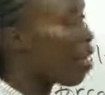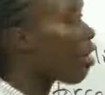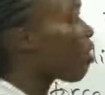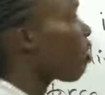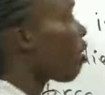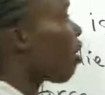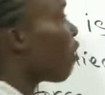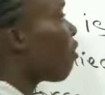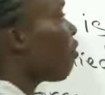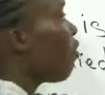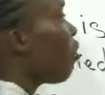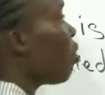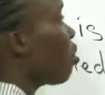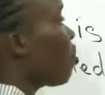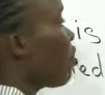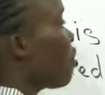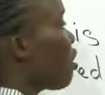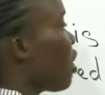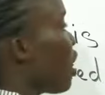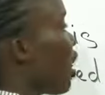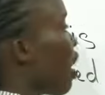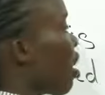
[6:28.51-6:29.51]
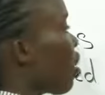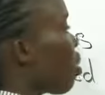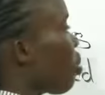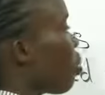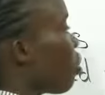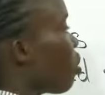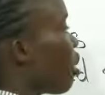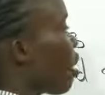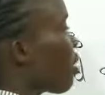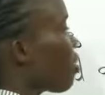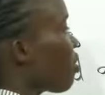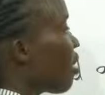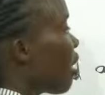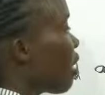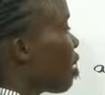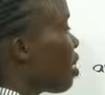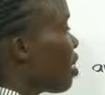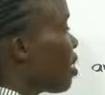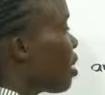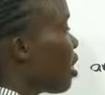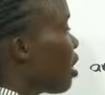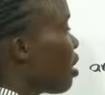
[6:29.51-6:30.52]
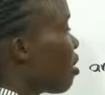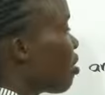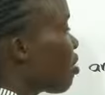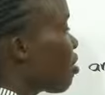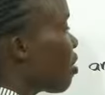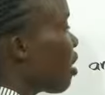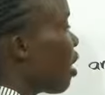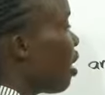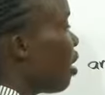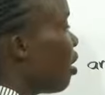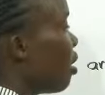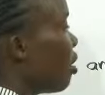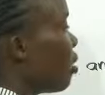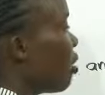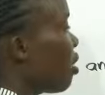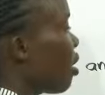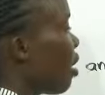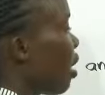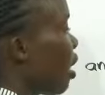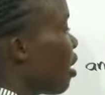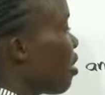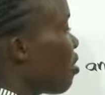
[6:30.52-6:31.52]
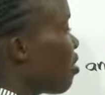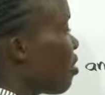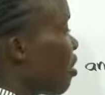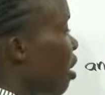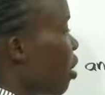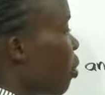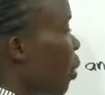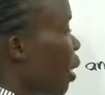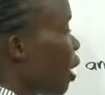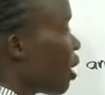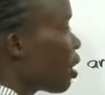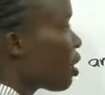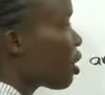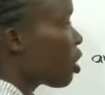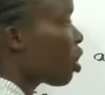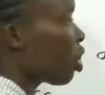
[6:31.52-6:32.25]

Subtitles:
The force here you're exerting is the weight,